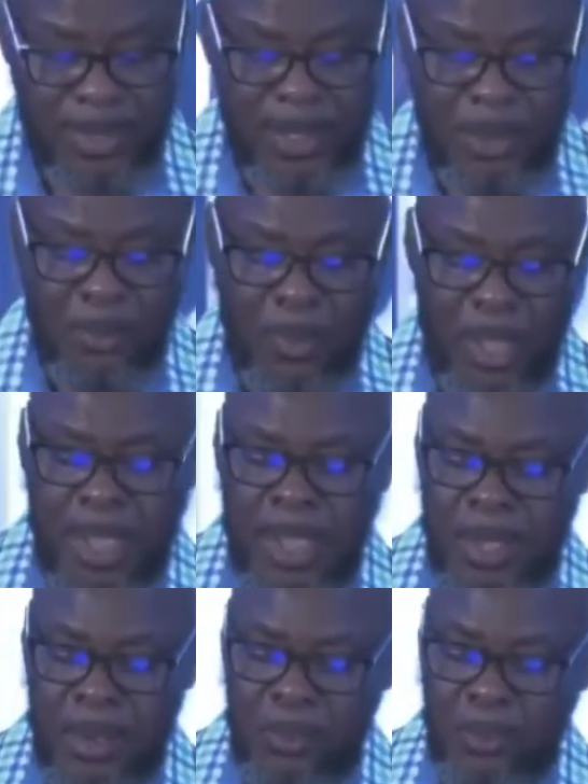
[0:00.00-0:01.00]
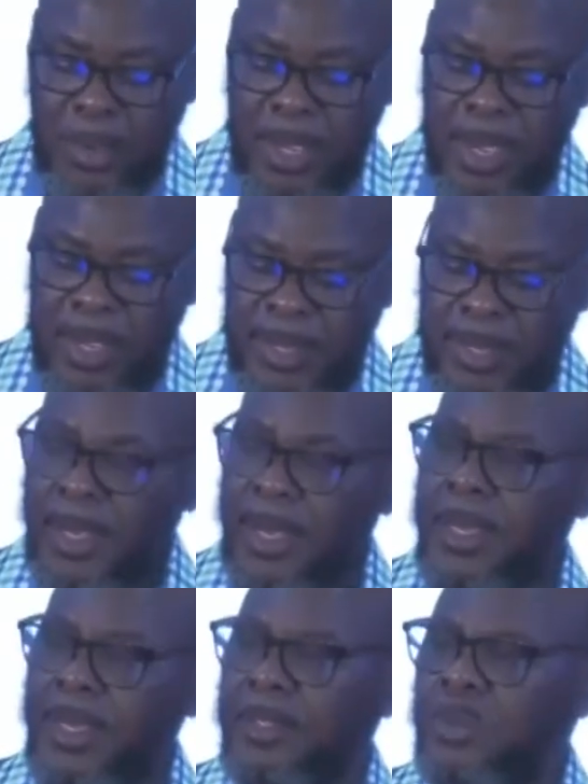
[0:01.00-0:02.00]
where we are
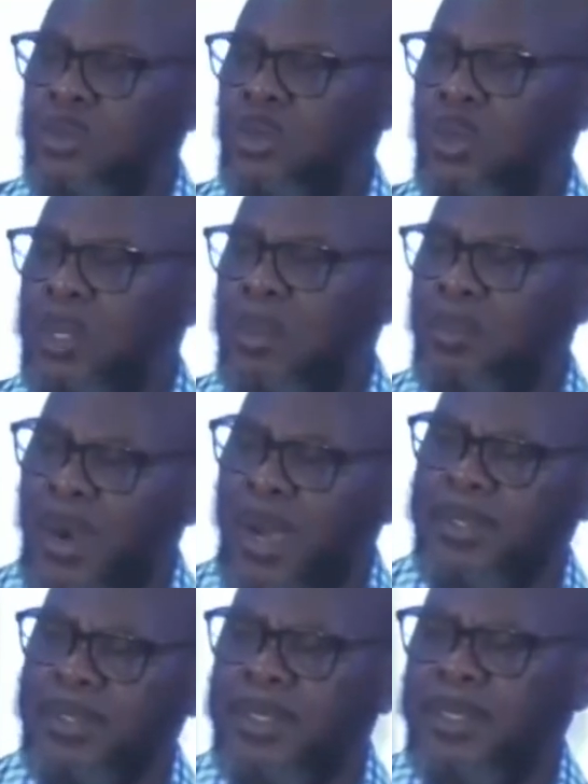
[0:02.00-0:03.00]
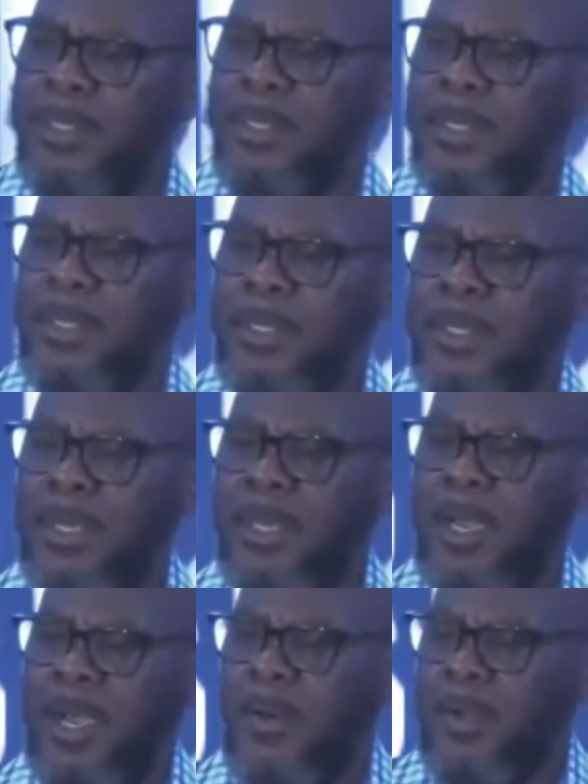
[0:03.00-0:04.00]
here to impart
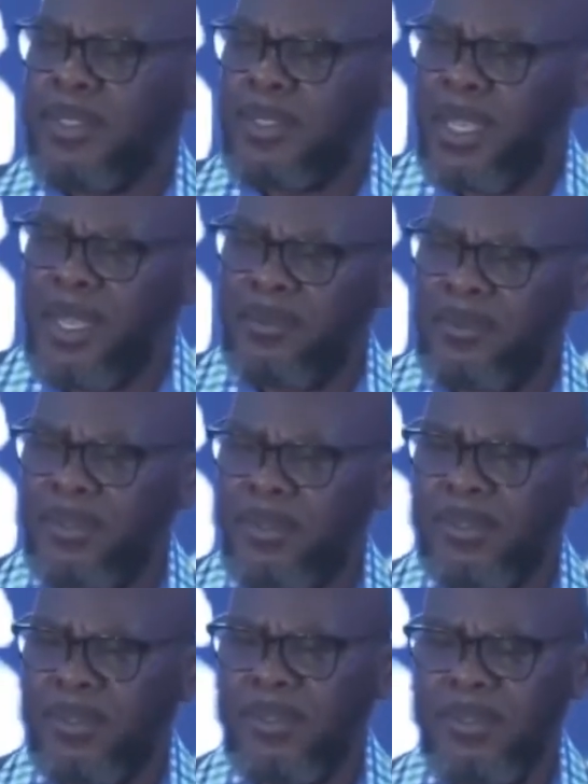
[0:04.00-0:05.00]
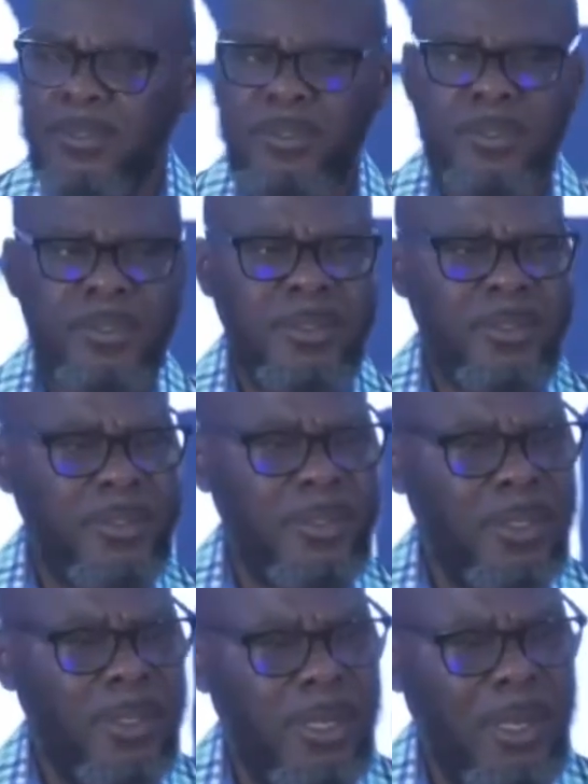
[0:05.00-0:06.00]
ourselves,
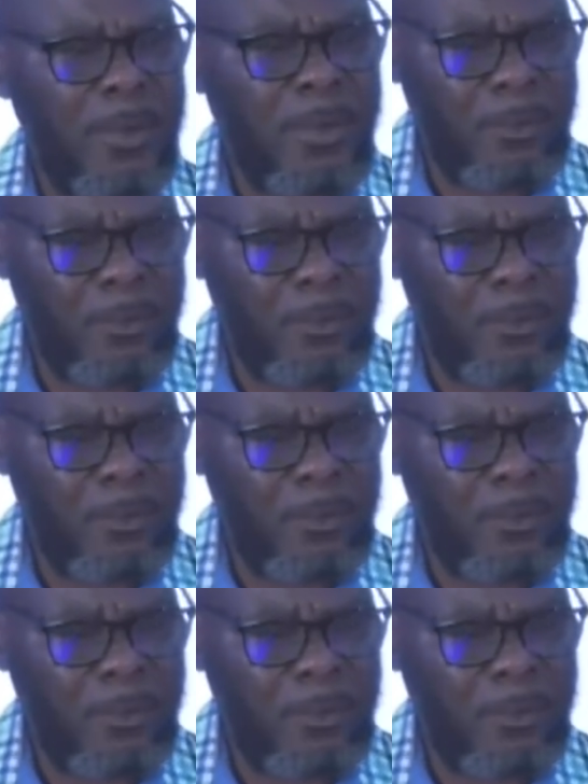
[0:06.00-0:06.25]
our